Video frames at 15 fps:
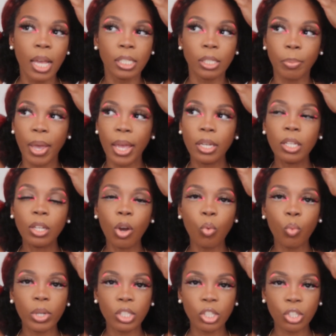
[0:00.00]
Depending
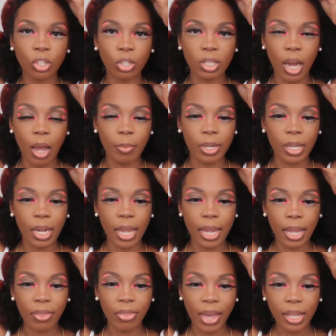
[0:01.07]
on which is your dominant hand,